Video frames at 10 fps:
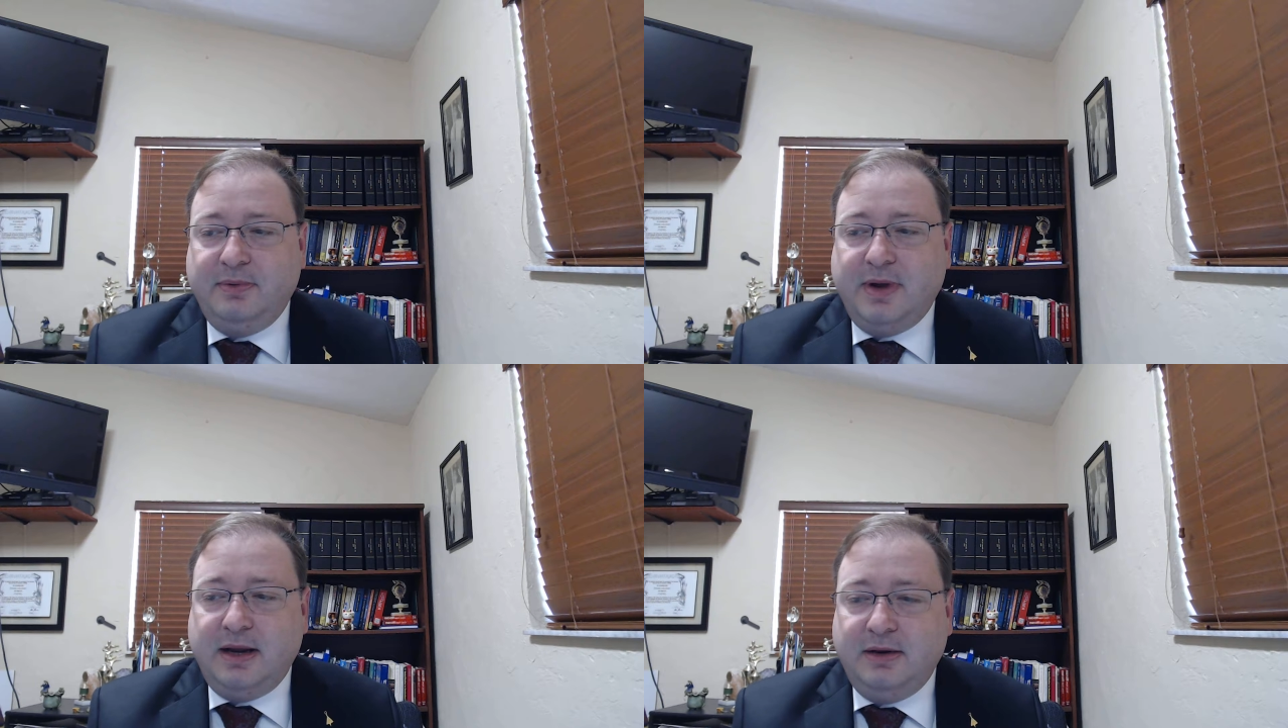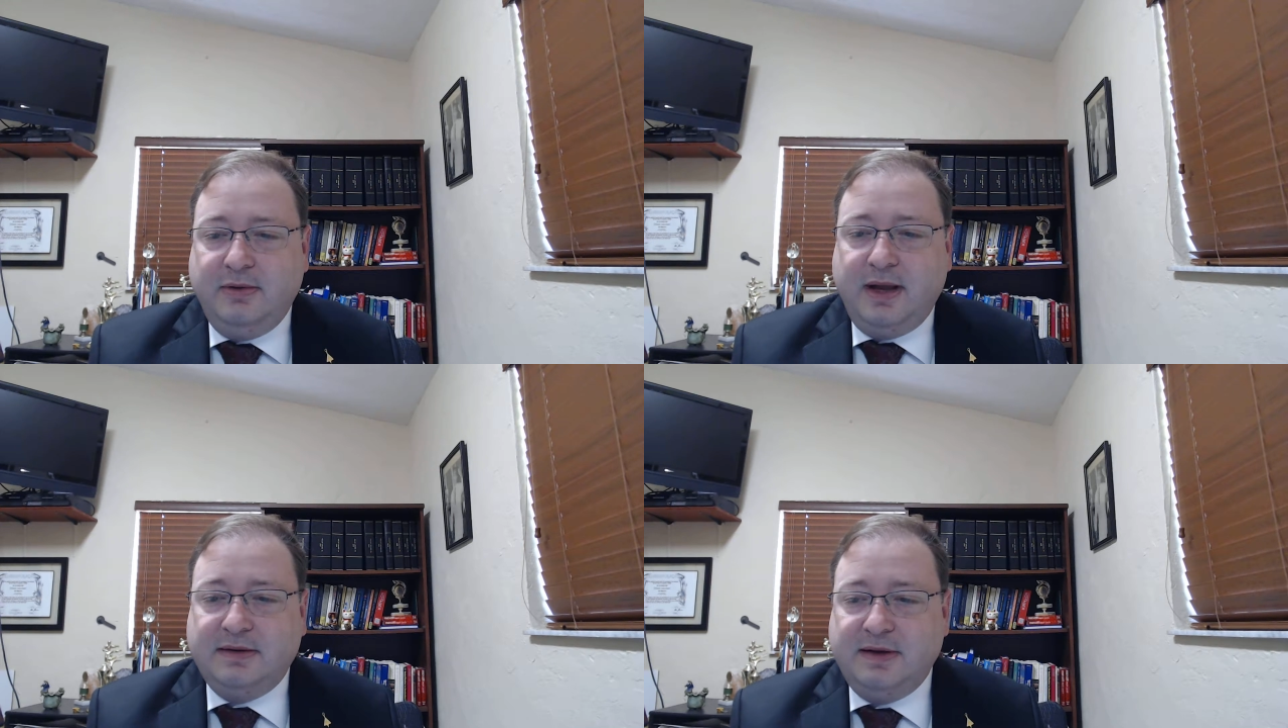right
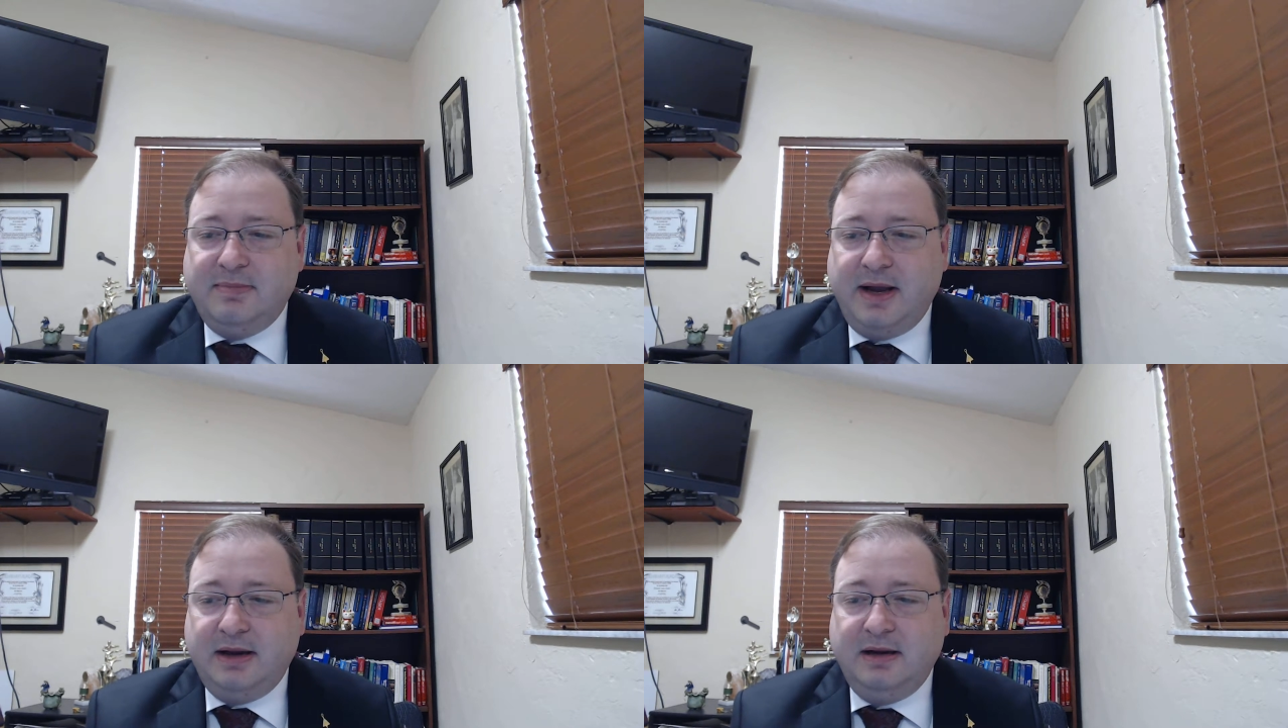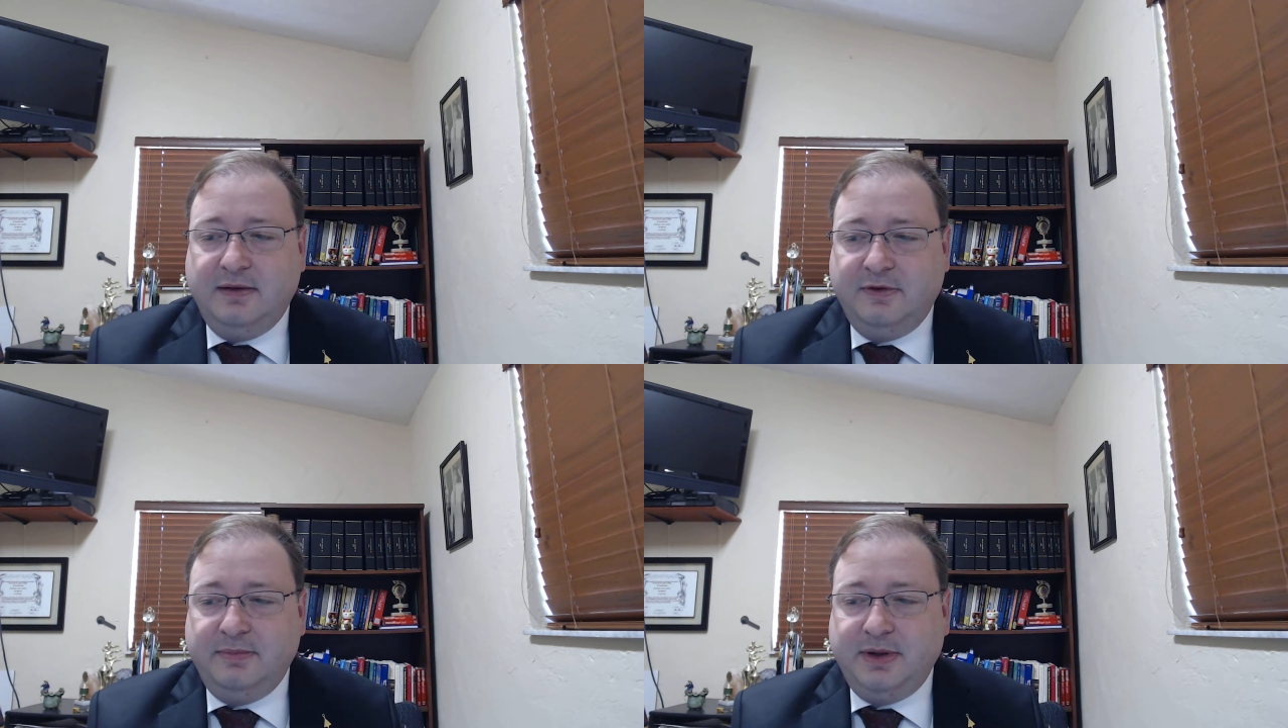granted by a
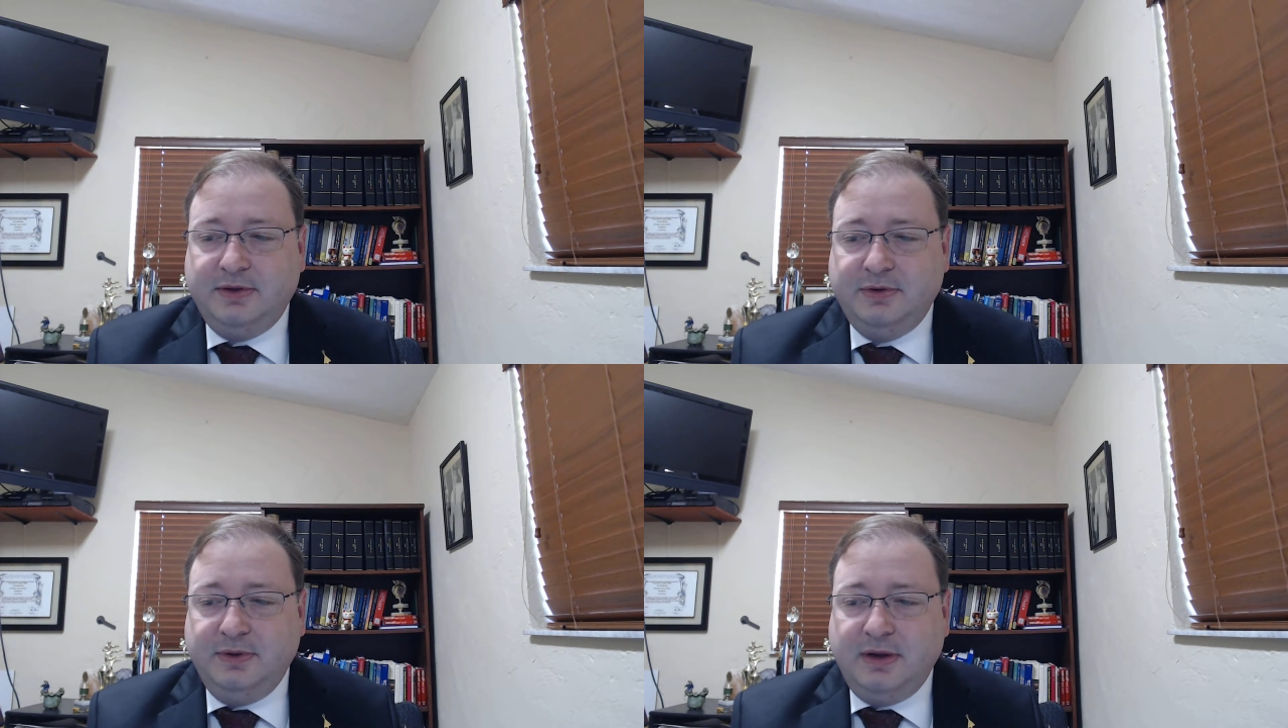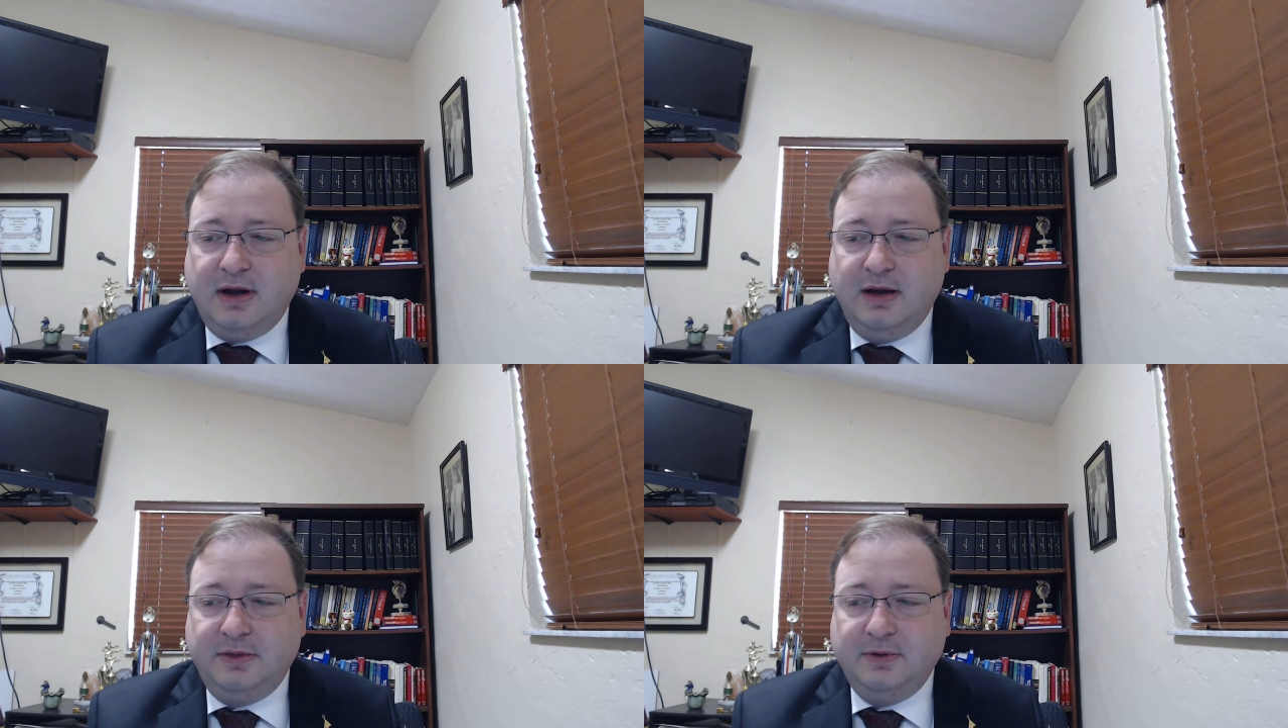government to the
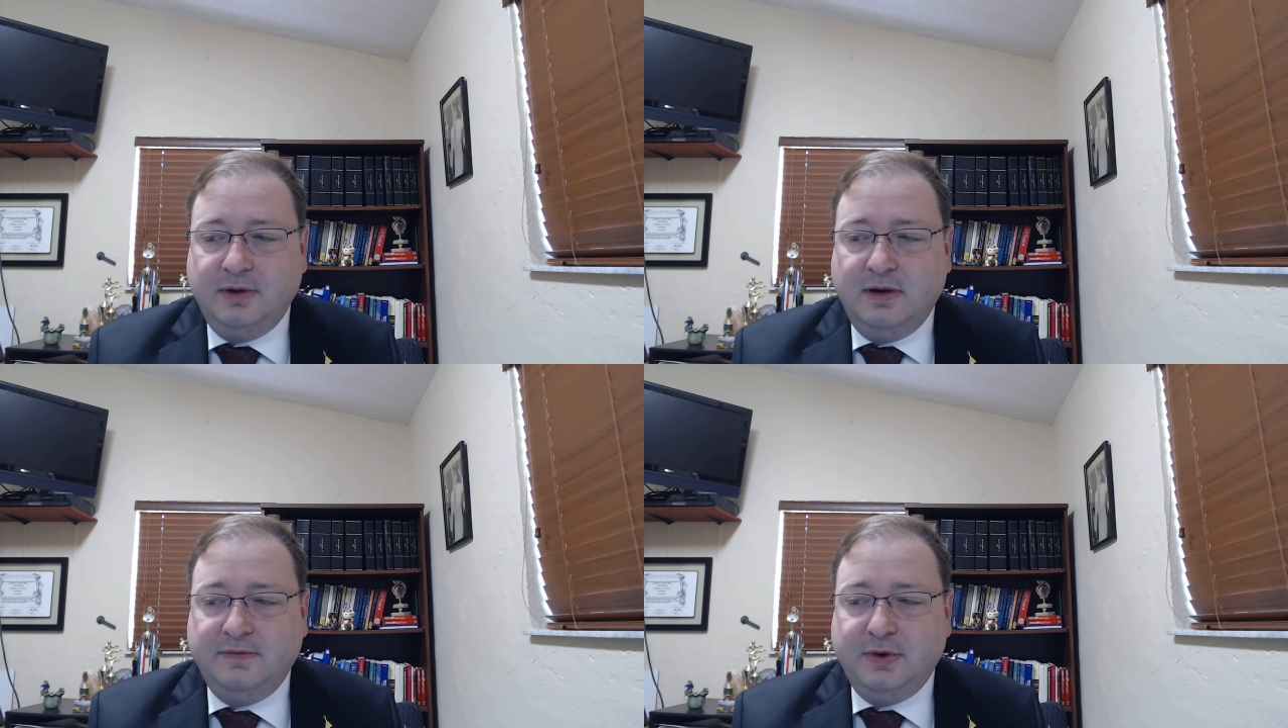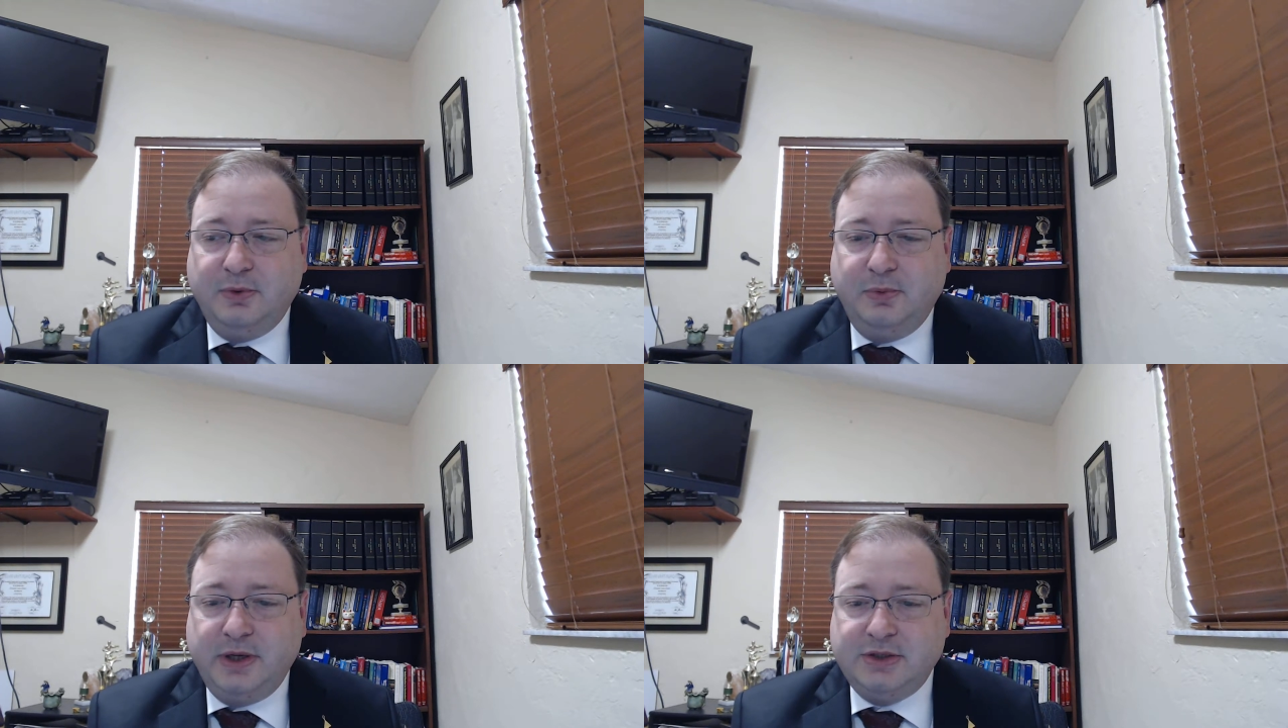author of an
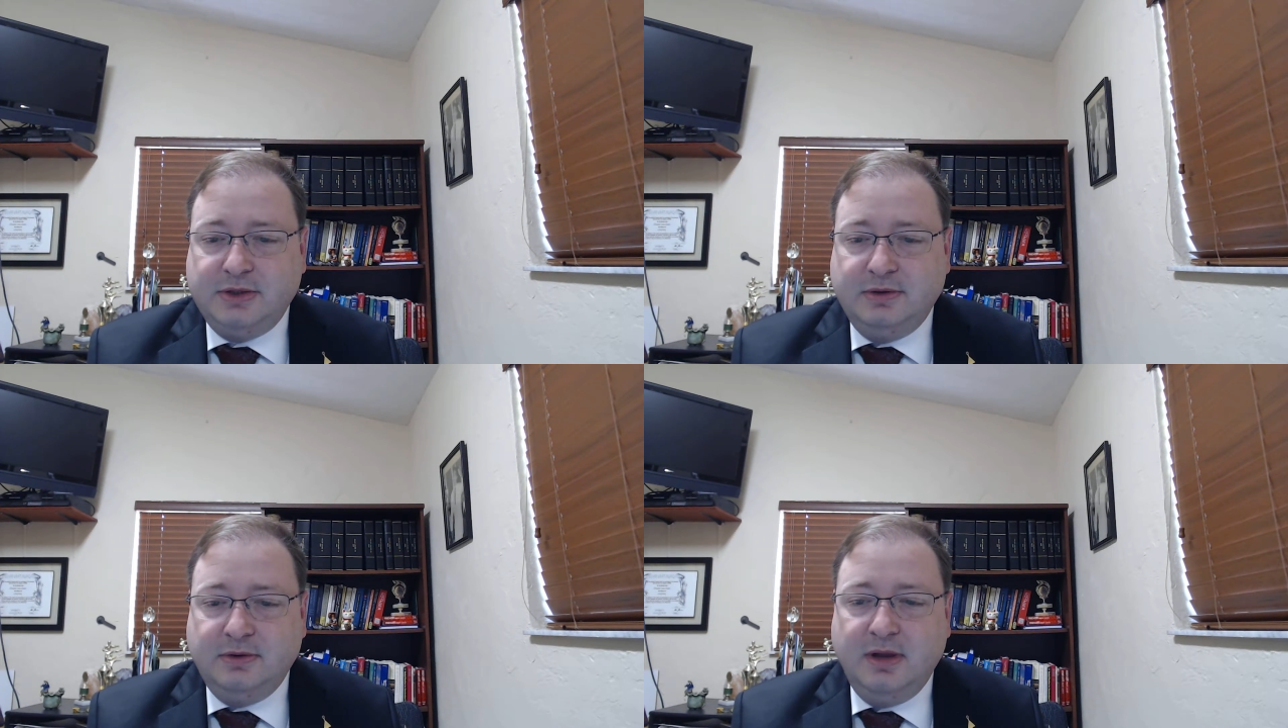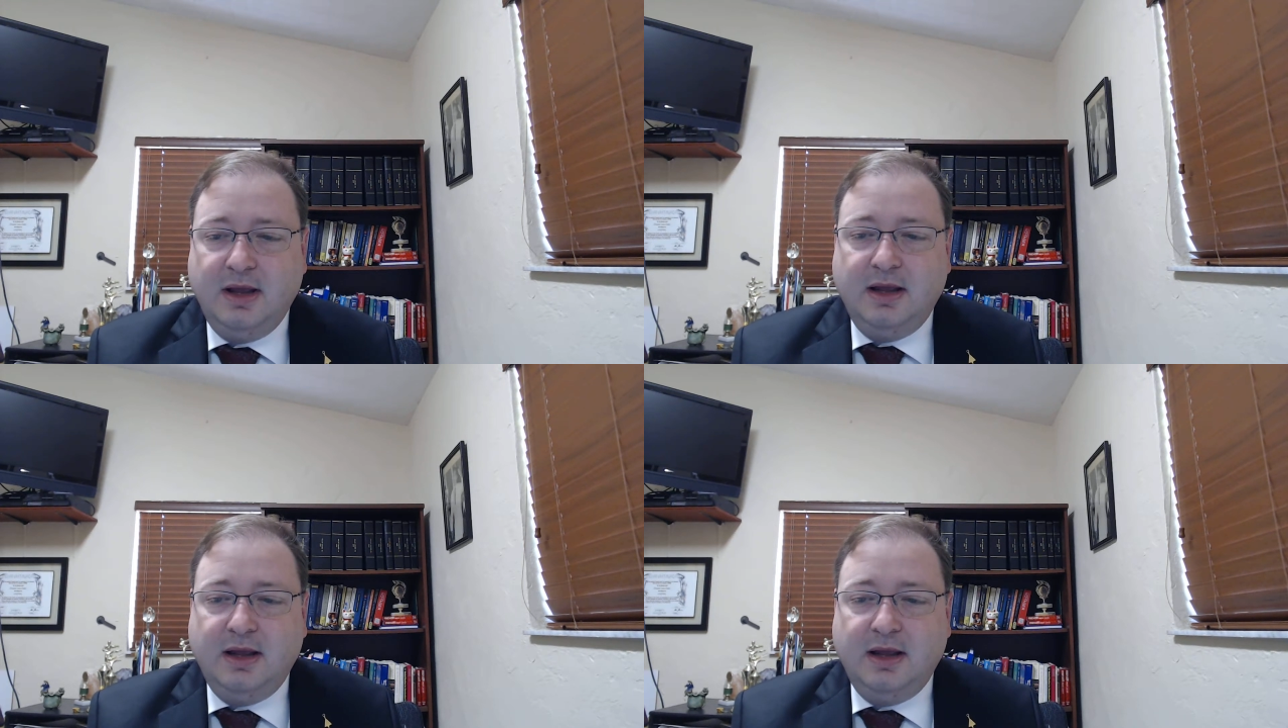original,